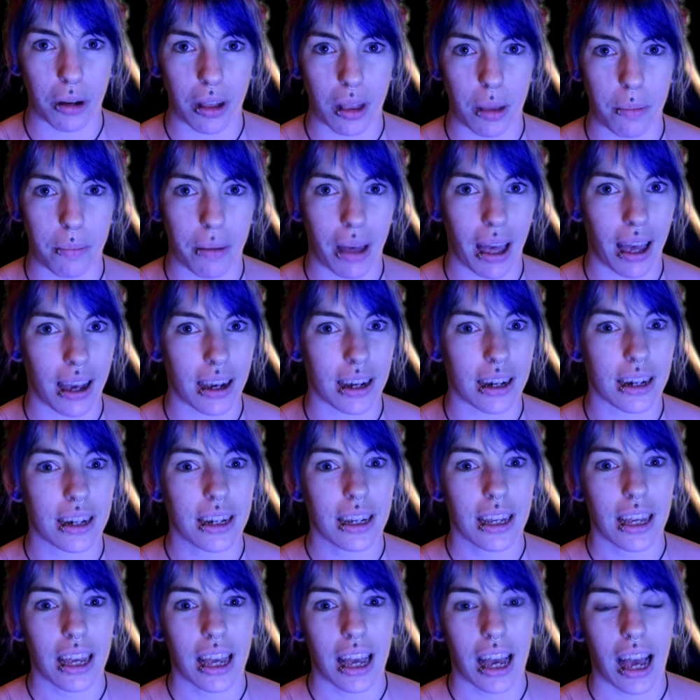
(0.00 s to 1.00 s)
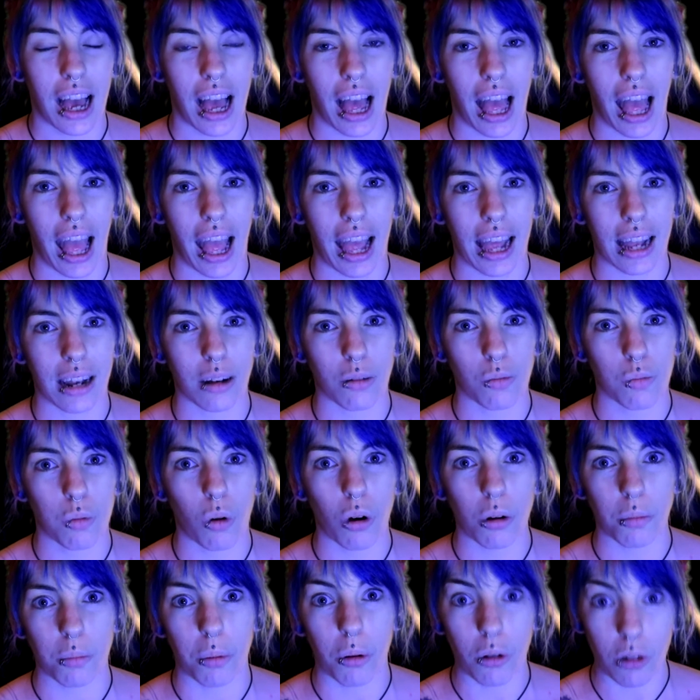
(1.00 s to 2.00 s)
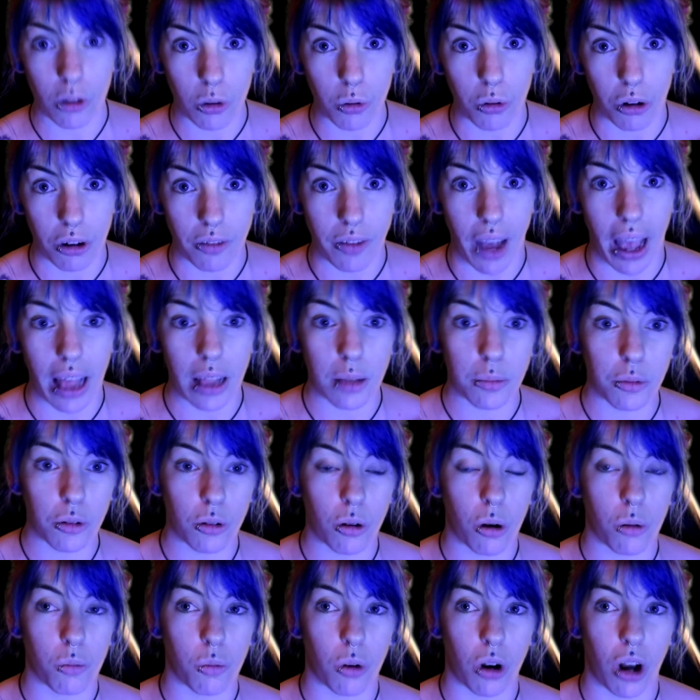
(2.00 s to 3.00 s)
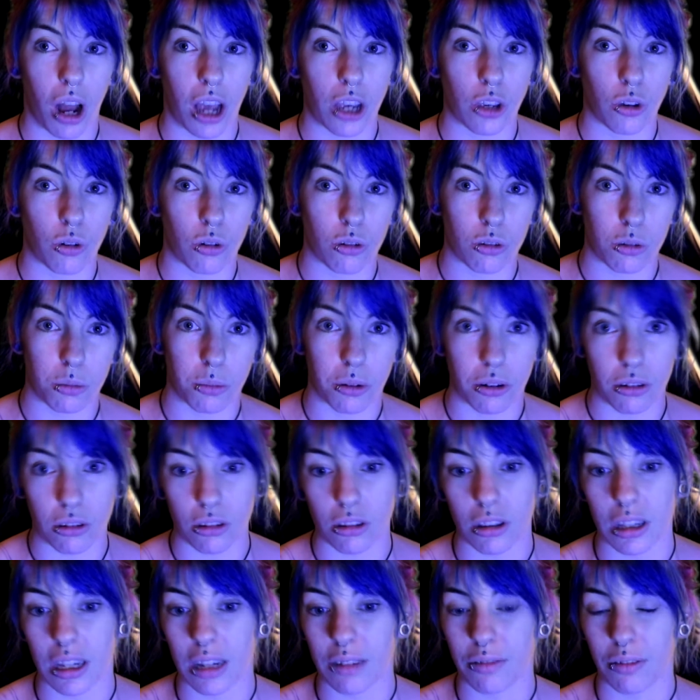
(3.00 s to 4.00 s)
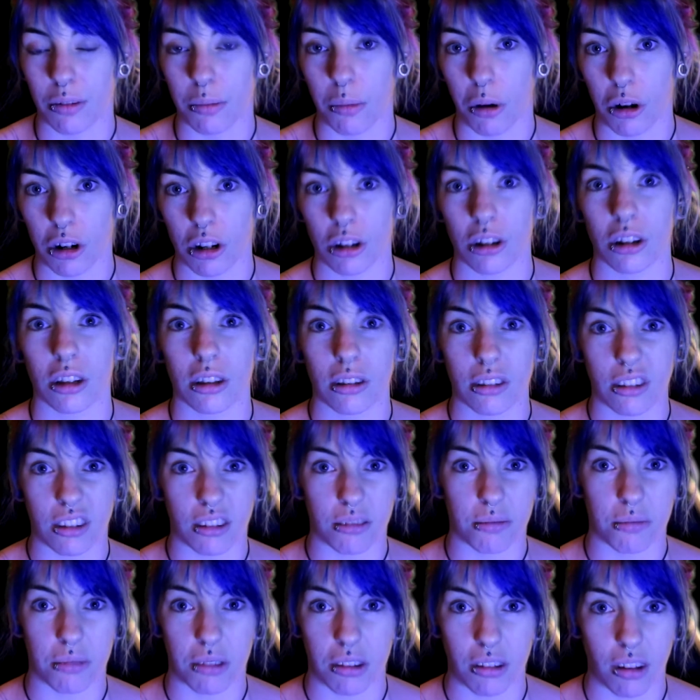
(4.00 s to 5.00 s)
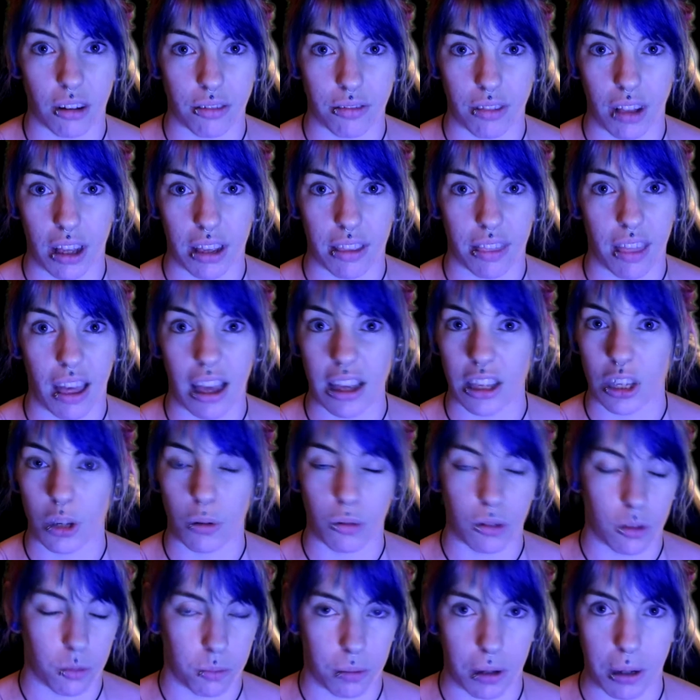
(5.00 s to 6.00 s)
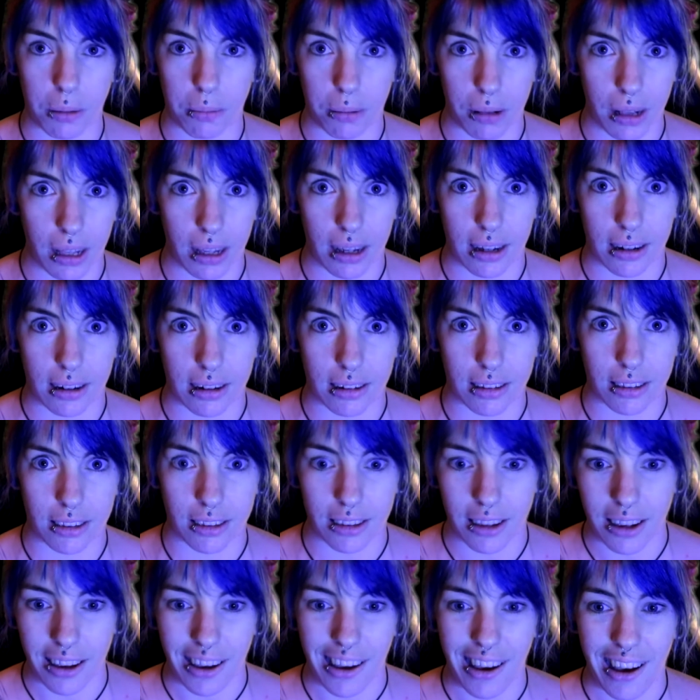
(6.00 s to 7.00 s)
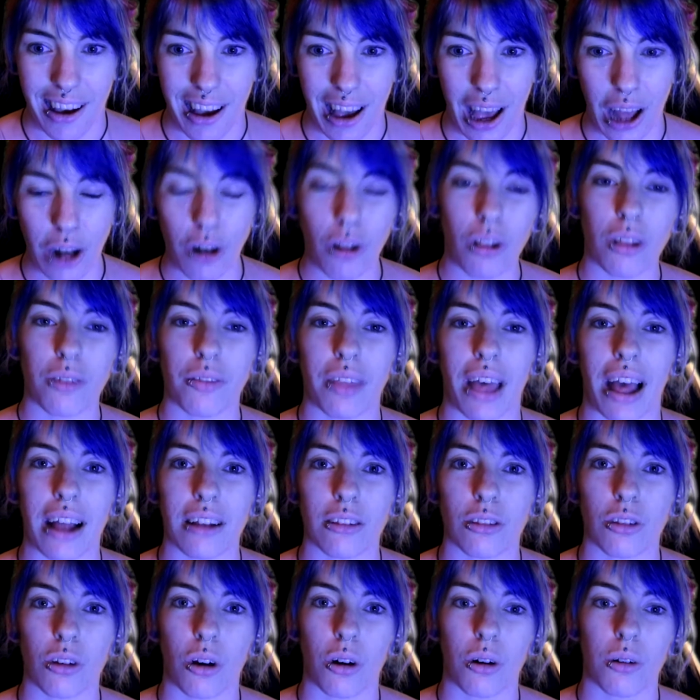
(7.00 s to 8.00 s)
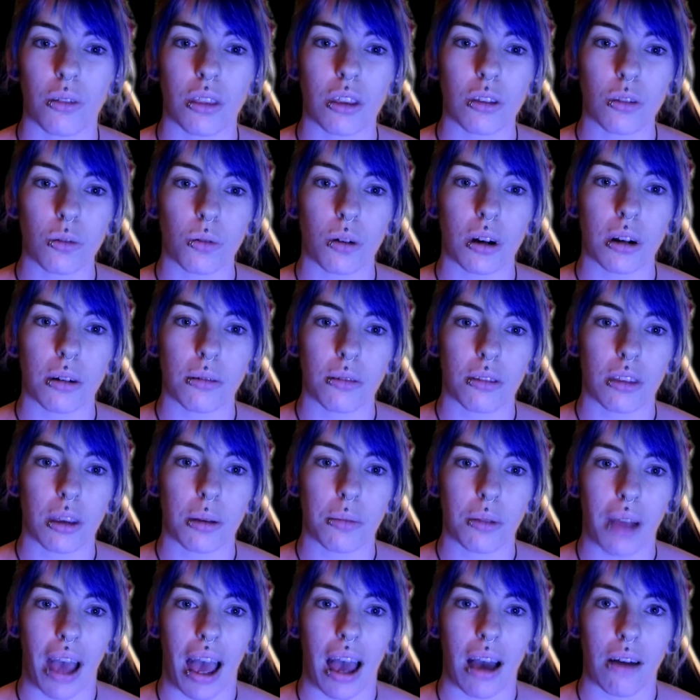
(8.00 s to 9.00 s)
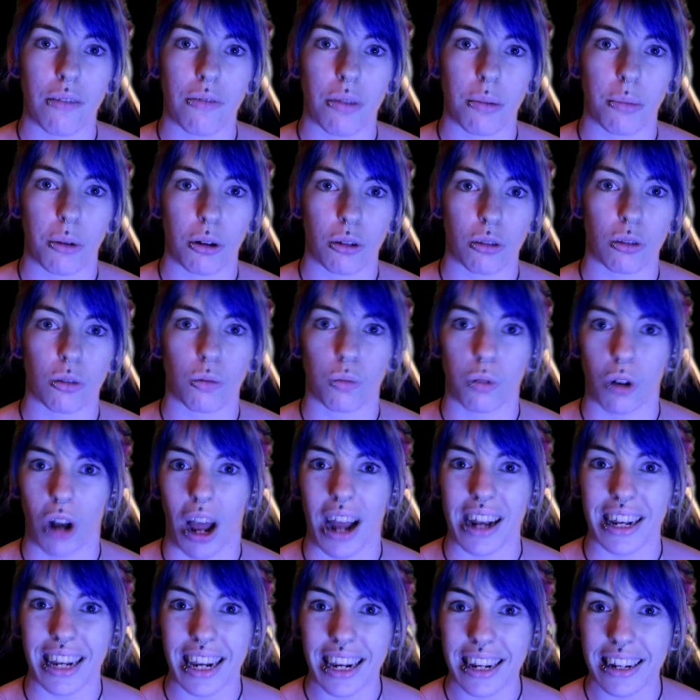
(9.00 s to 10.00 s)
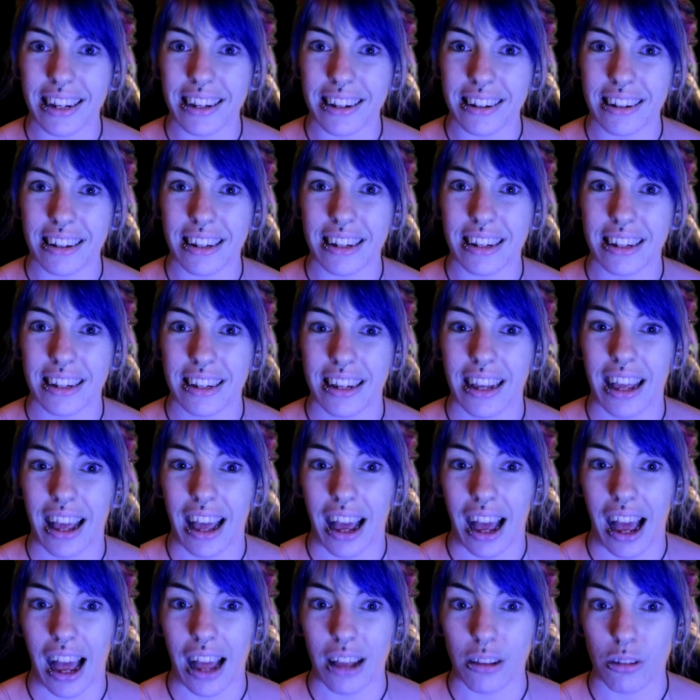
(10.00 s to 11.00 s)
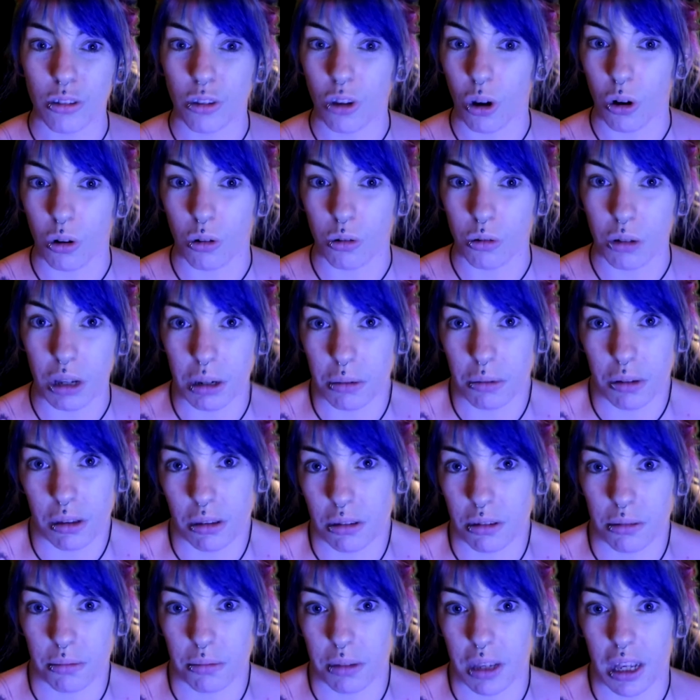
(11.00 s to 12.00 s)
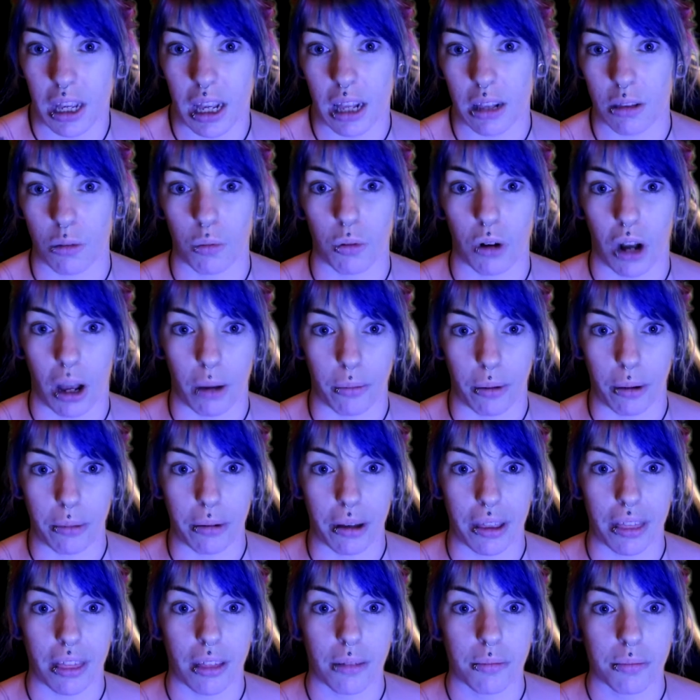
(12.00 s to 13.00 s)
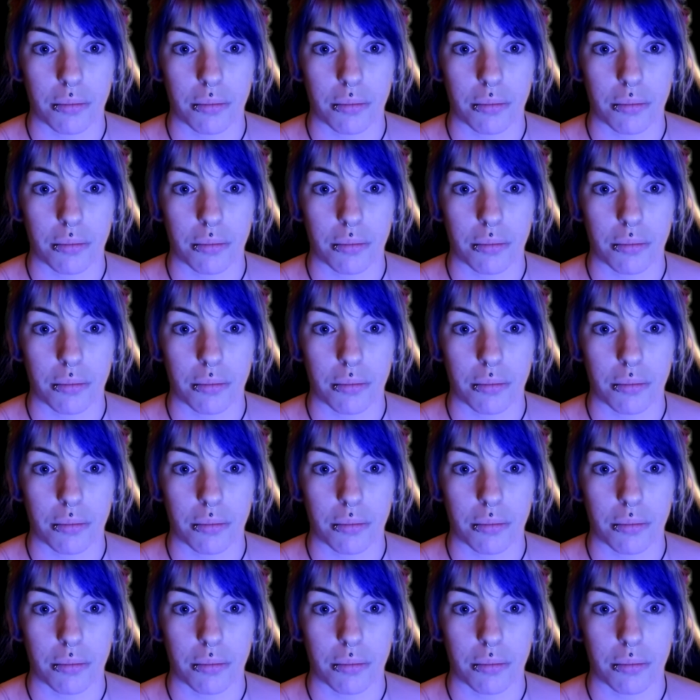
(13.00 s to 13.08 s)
at the back, and what ports were available and what I use mostly for monitors and stuff like that, USB plugs and all of that. So this one seemed to have the most of what I needed, so it's what I went with.